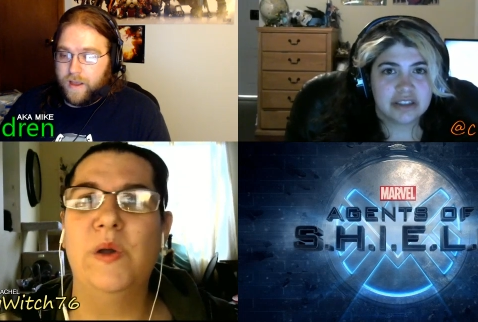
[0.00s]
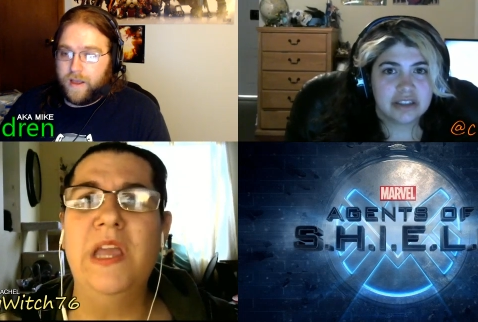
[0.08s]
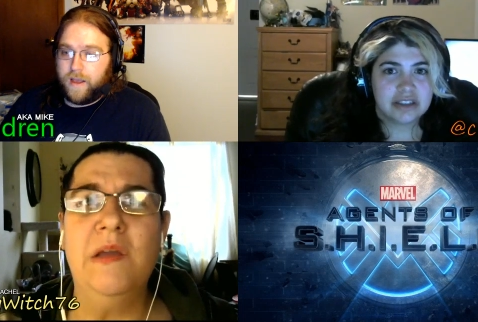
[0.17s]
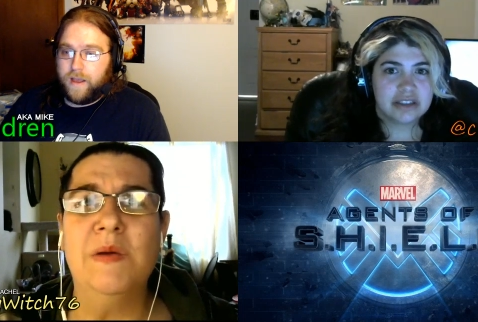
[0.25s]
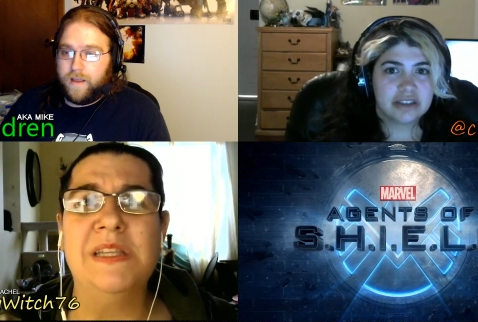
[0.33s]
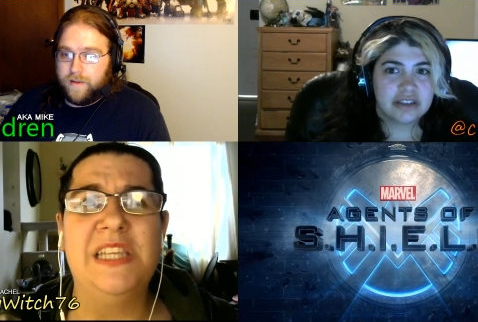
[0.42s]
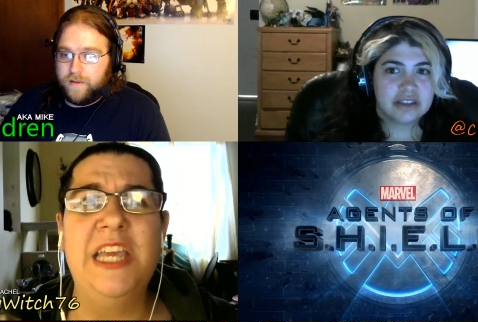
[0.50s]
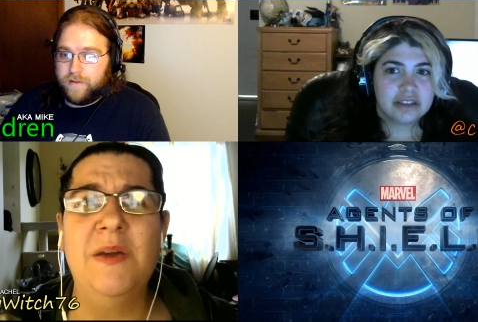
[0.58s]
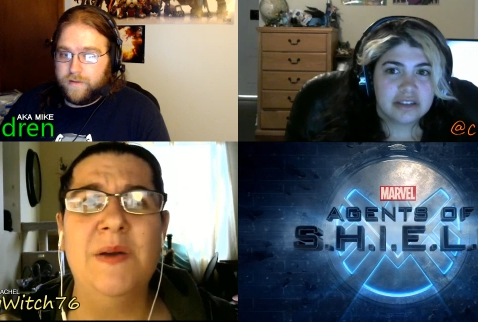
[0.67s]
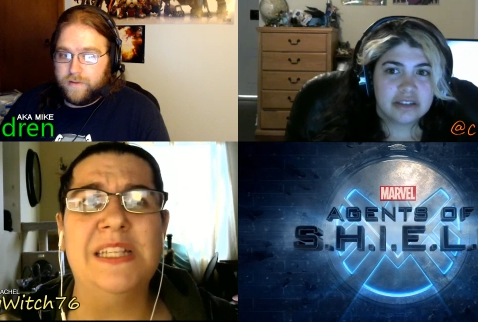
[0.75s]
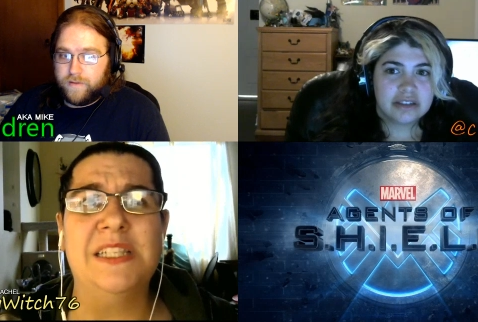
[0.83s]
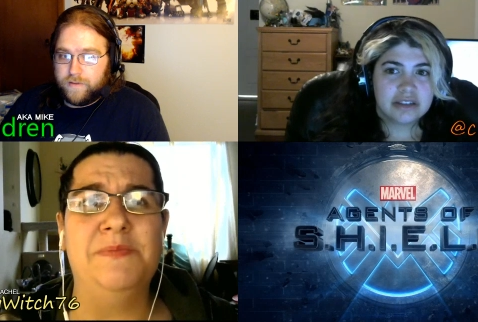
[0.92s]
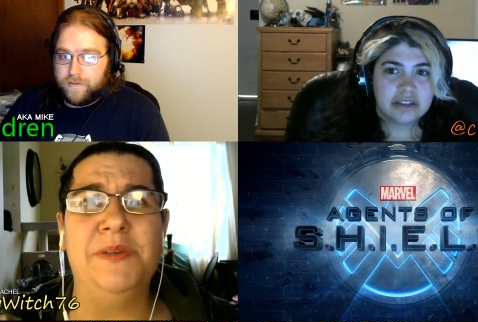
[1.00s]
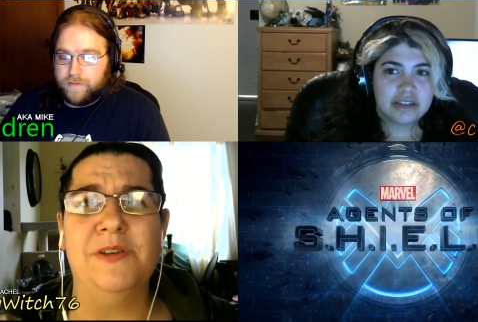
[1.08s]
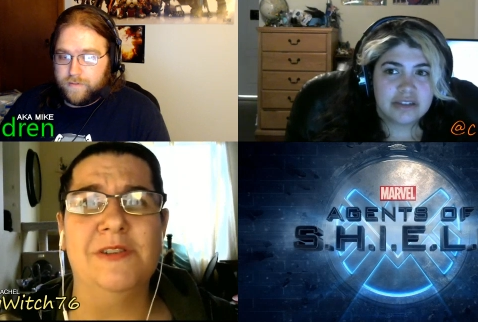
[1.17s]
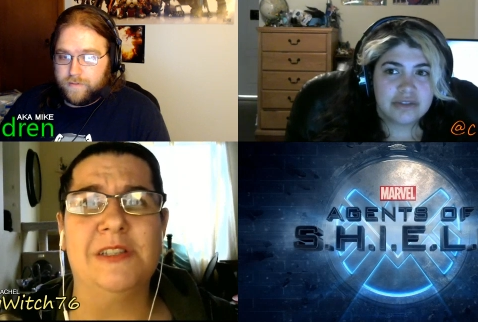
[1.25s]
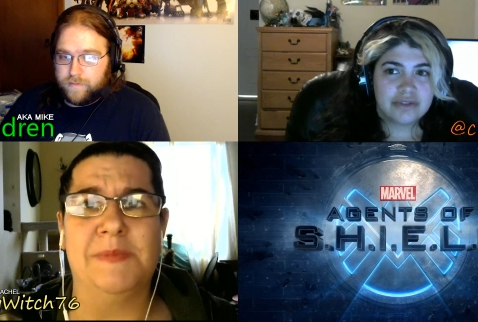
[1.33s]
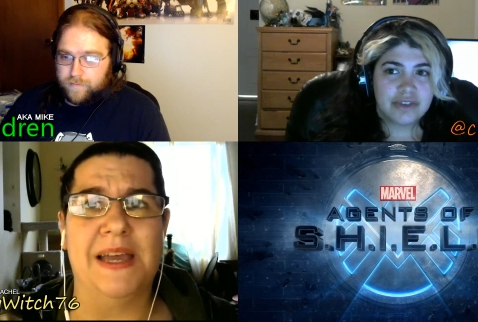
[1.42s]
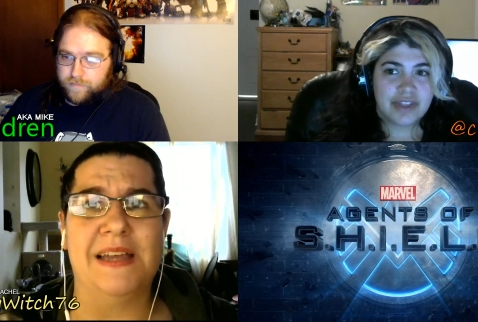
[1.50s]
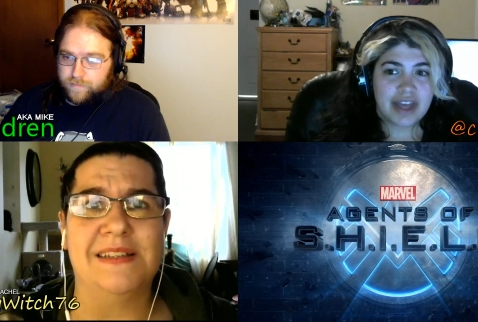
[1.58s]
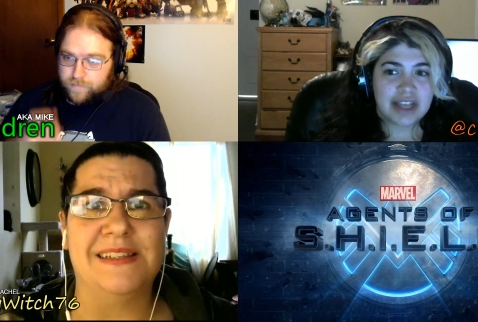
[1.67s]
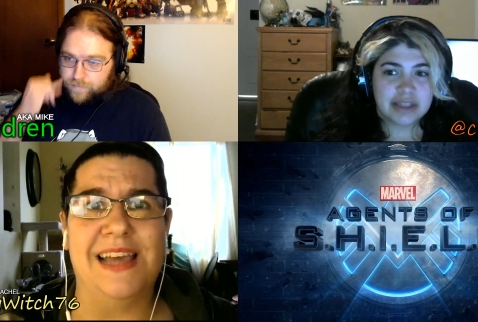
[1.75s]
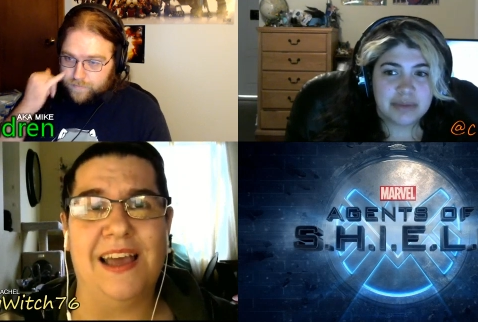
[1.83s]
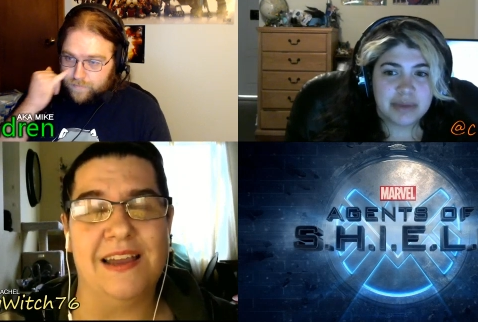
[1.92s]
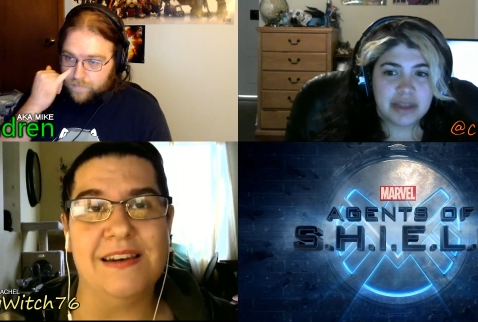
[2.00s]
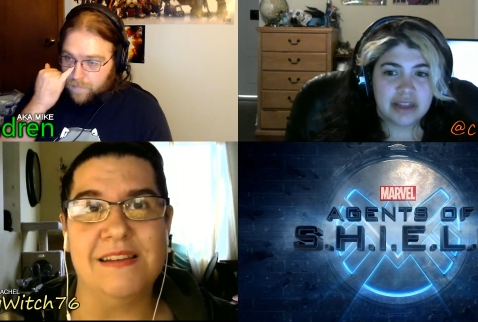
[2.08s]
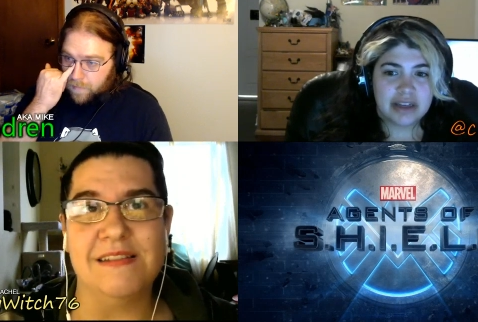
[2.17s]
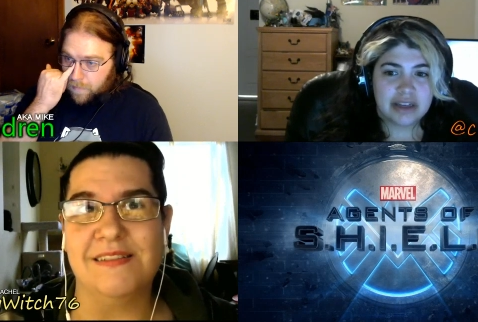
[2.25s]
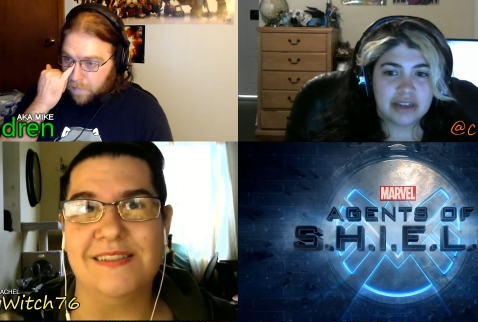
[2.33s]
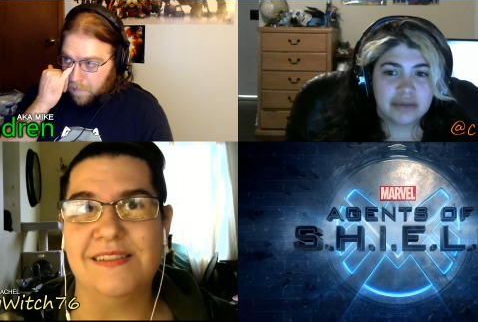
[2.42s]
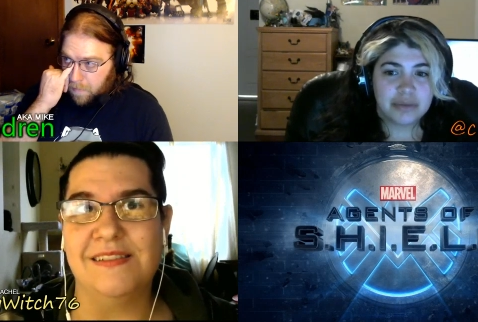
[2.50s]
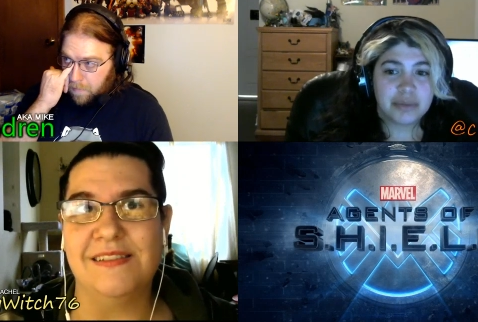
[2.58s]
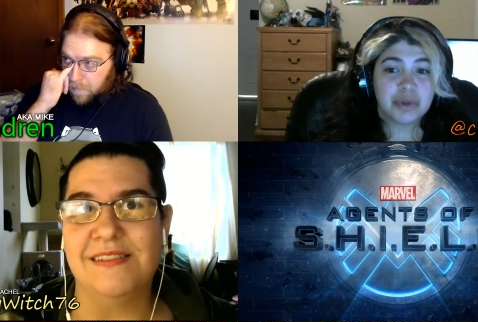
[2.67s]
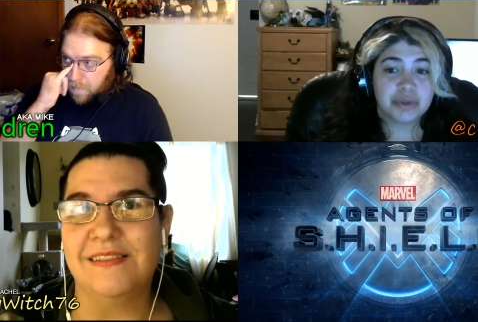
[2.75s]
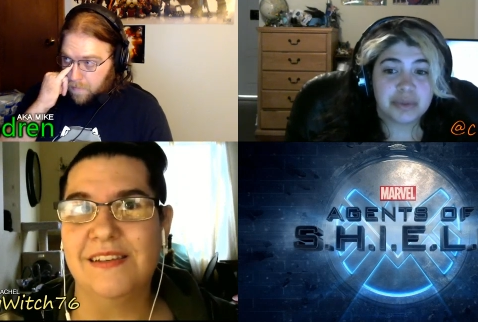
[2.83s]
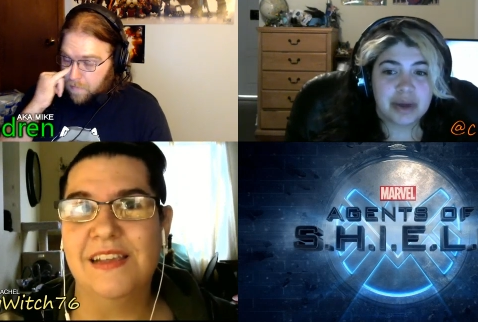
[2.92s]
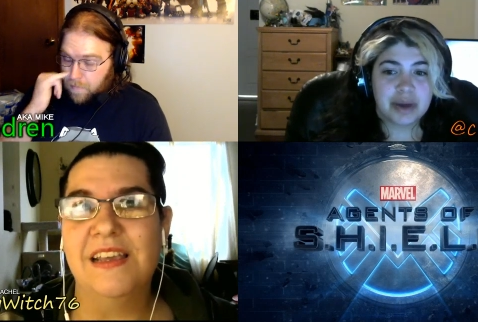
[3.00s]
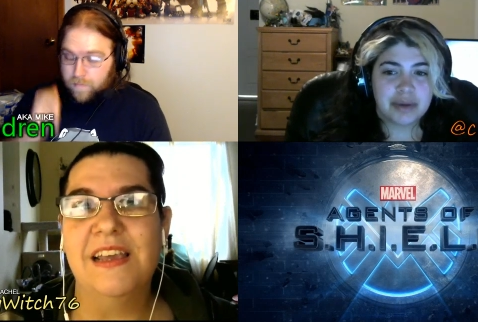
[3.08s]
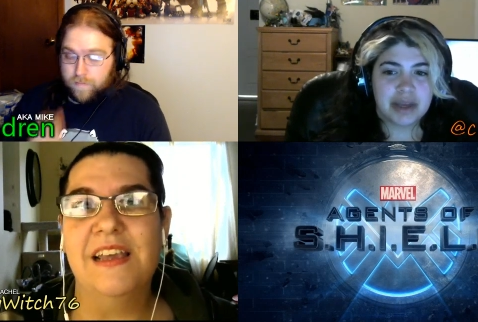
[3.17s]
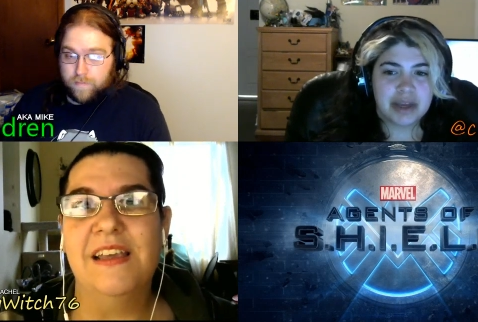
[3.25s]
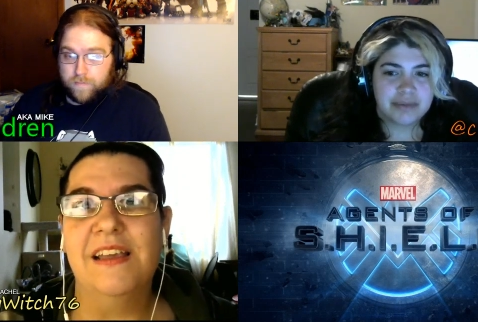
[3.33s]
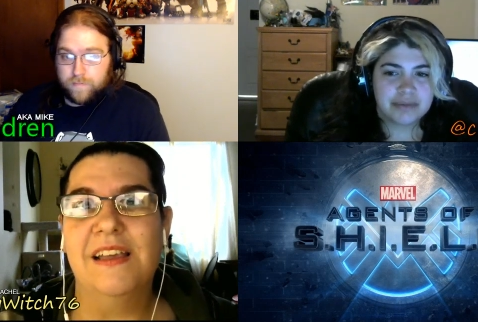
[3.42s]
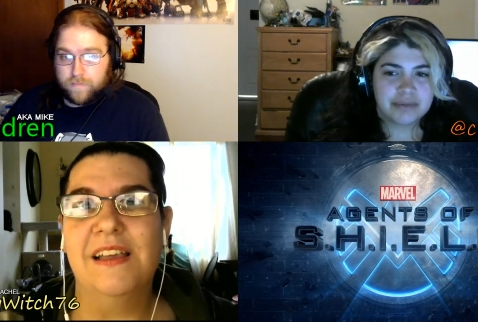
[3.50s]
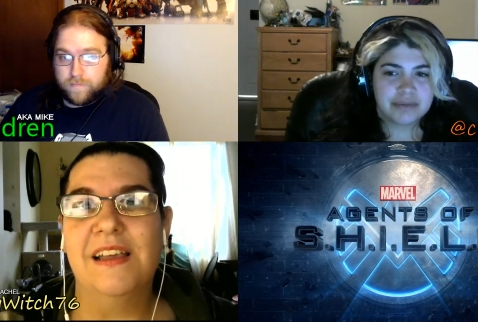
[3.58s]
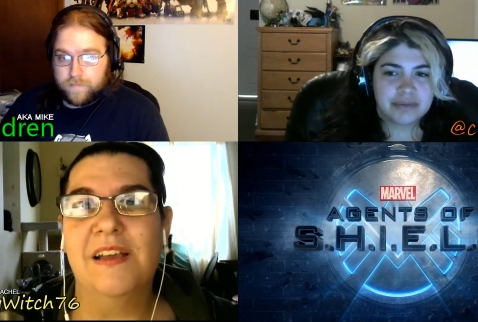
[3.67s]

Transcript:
Speaker 1: Oh, he, was, he was abused by that, that, to be the abused by a man.